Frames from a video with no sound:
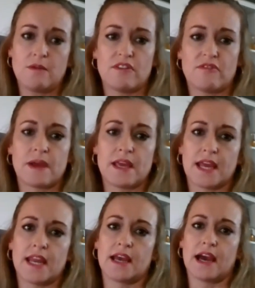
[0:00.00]
We've been
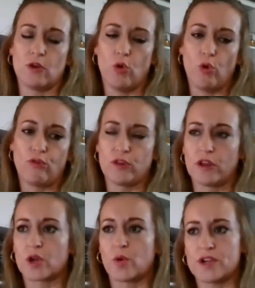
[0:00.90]
getting an awful
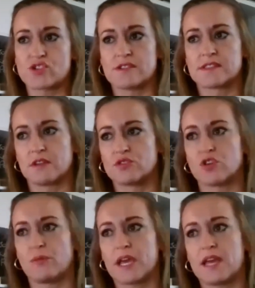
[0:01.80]
lot of questions on
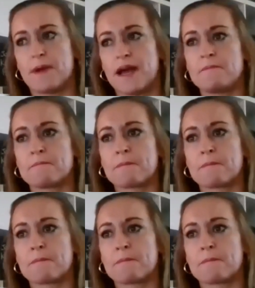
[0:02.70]
JobKeeper,